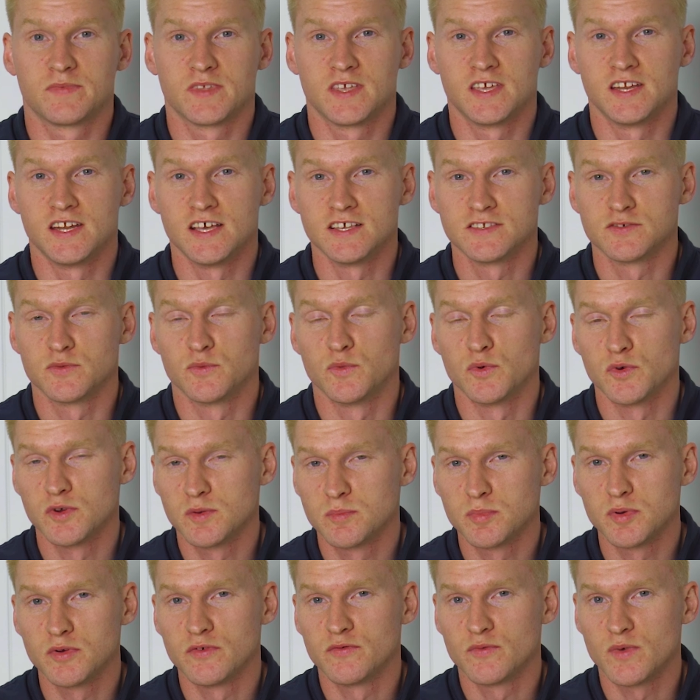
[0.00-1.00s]
It has a
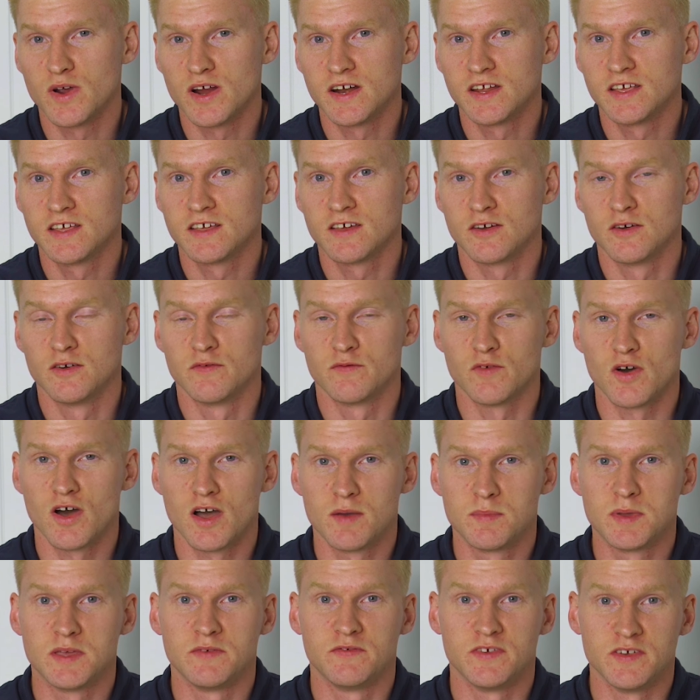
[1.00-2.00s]
waterproof rating of
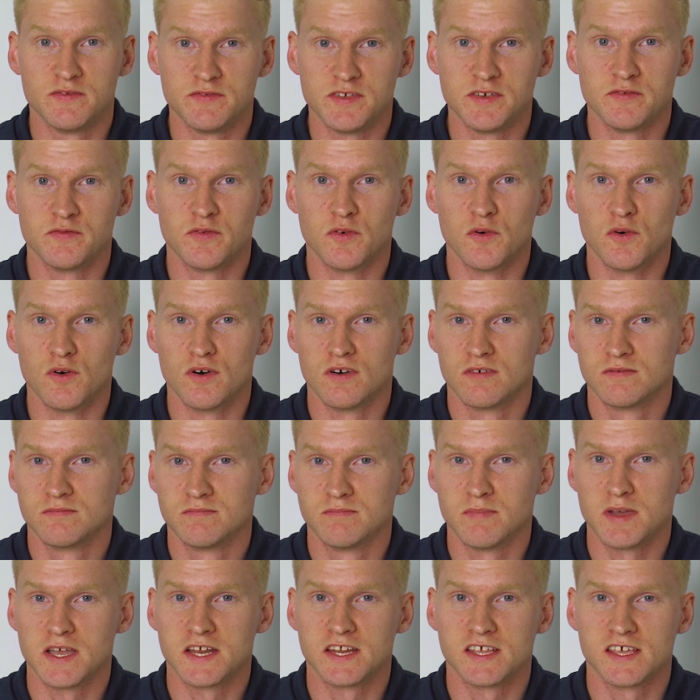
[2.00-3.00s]
IP54,
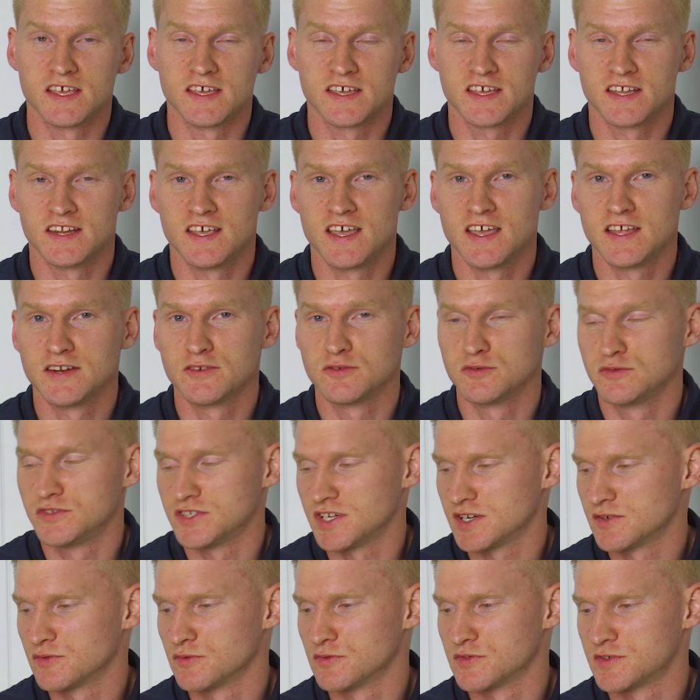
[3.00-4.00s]
meaning it can handle
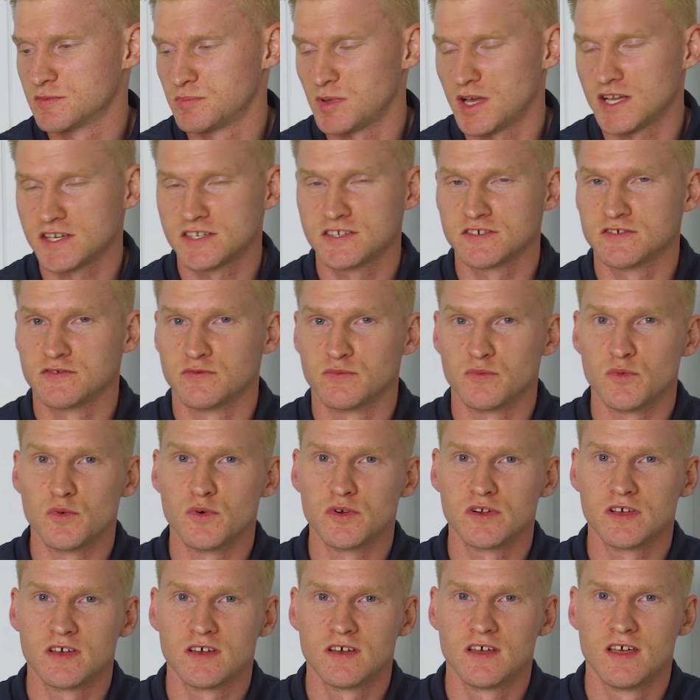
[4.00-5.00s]
general splashes of
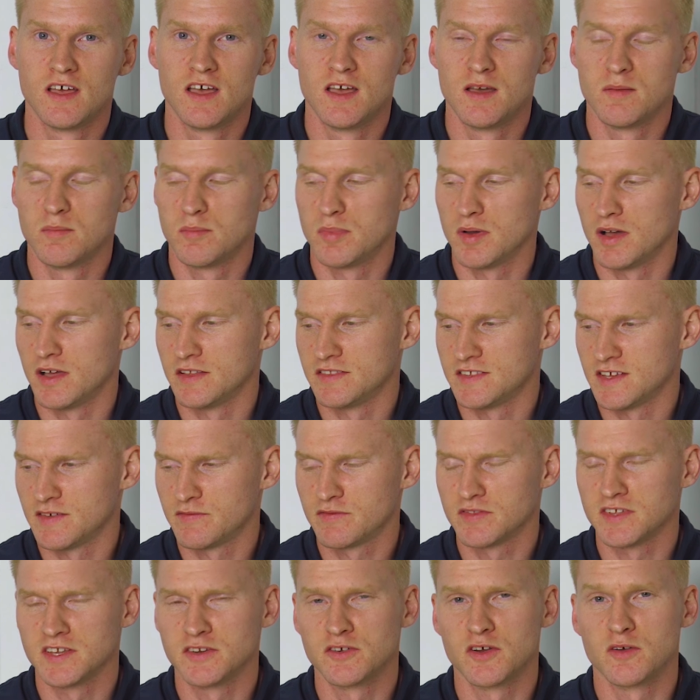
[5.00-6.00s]
water, but
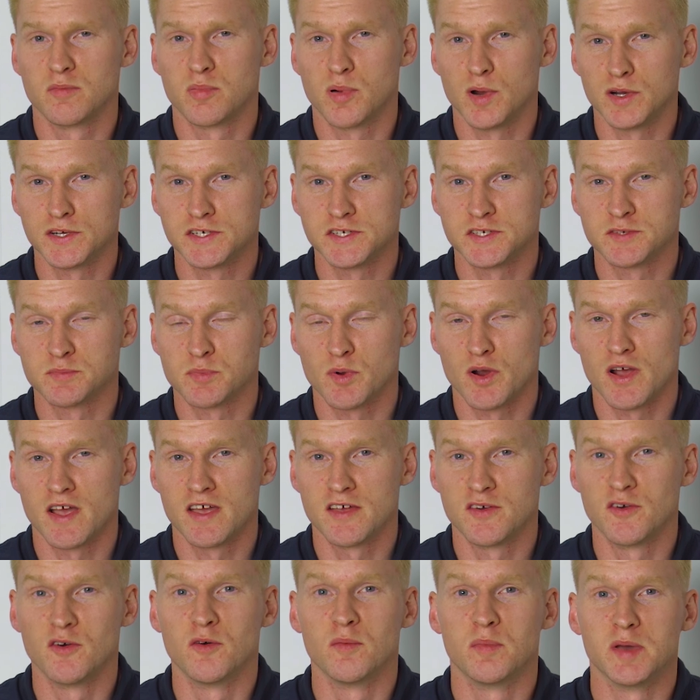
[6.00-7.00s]
definitely no pressure
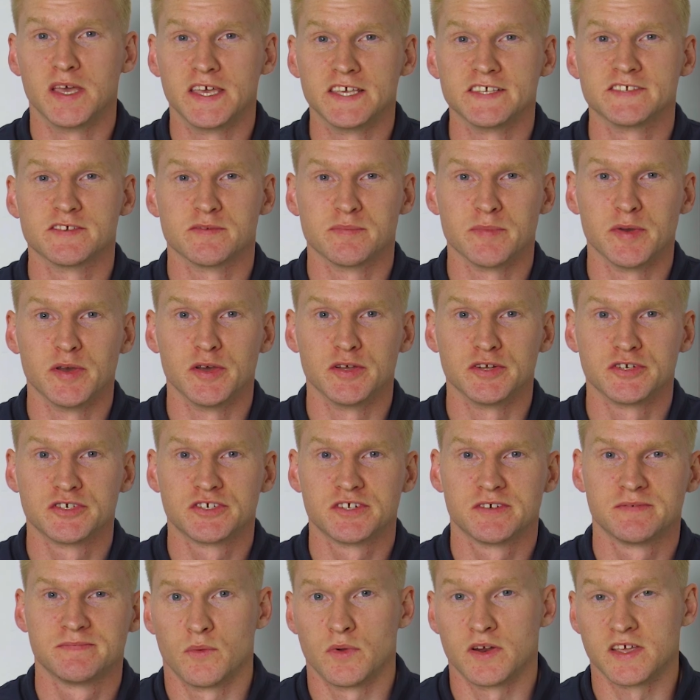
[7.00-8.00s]
spray or being
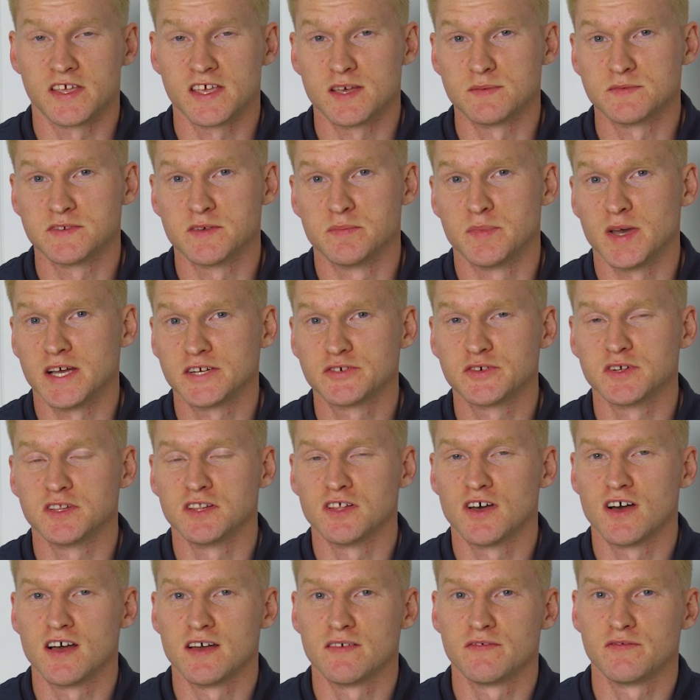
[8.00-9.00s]
submerged. When it comes to battery
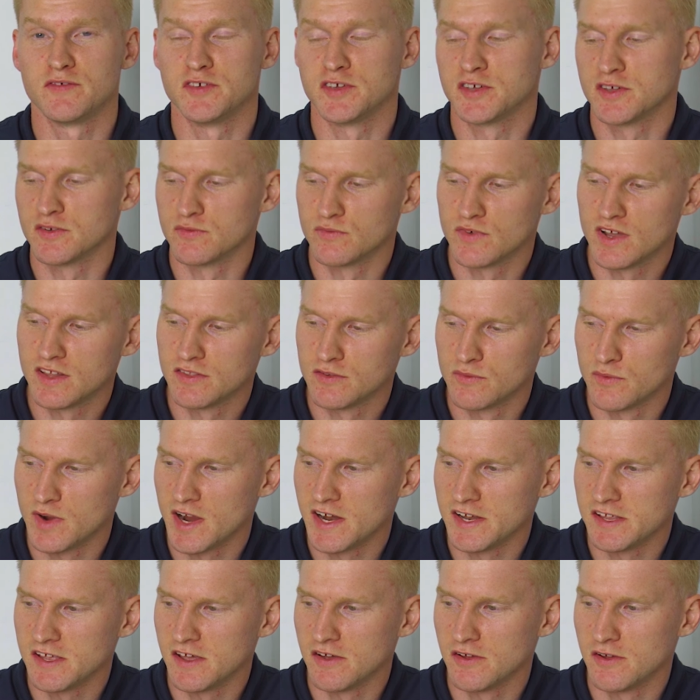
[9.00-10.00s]
life, you can run the
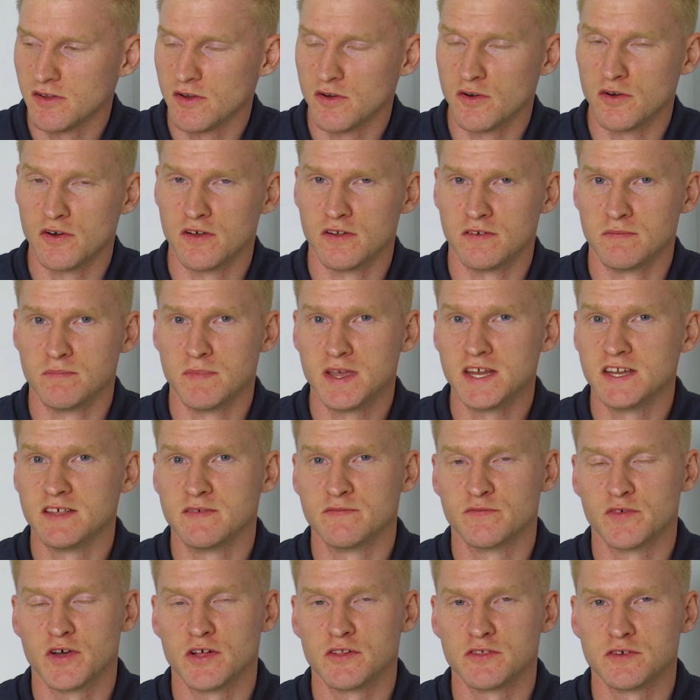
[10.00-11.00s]
radio on
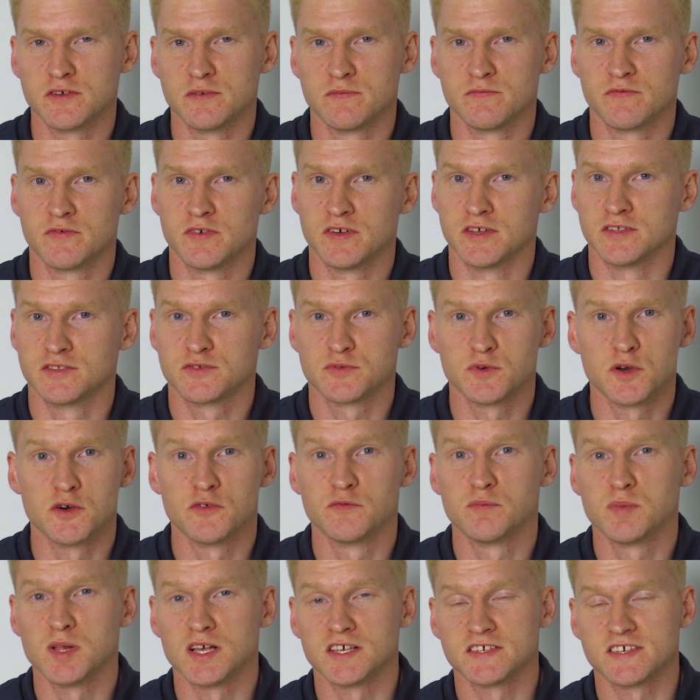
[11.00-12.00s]
medium volume for
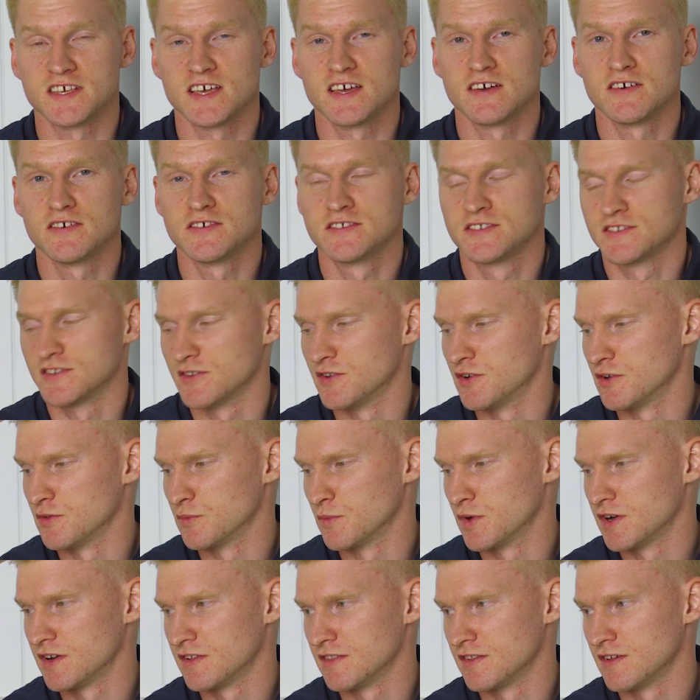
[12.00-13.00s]
12 plus hours on
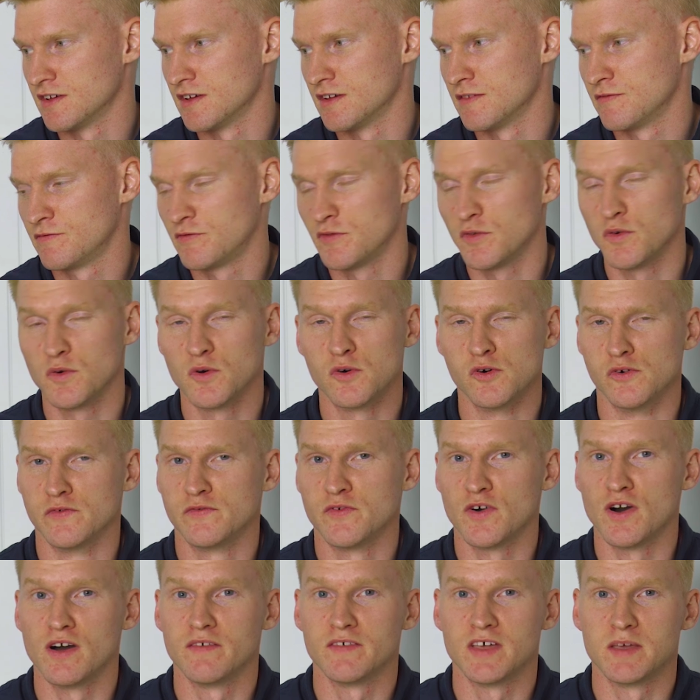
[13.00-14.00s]
one of the 4 or
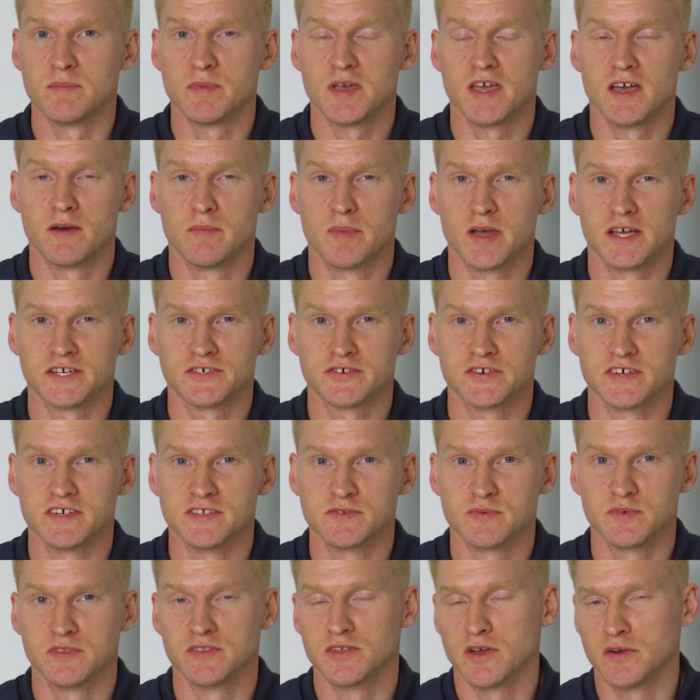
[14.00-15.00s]
5 amp hour
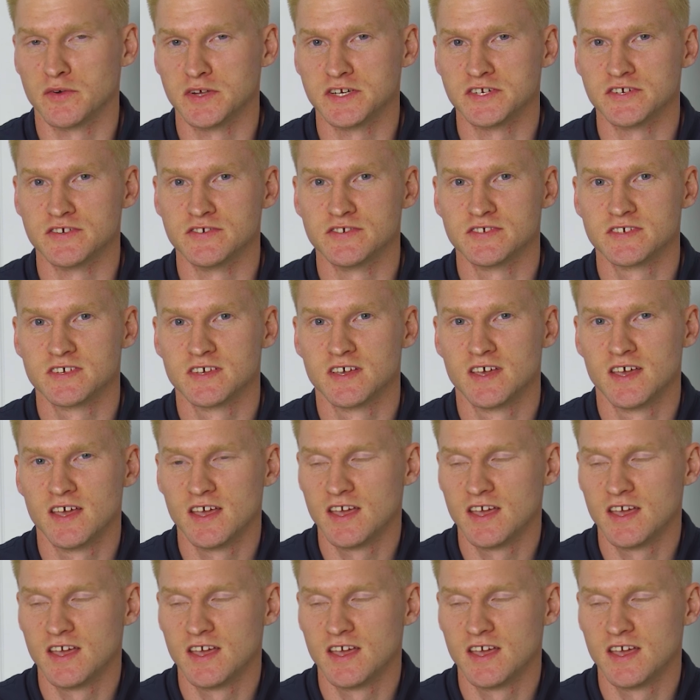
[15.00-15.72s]
batteries with no issues.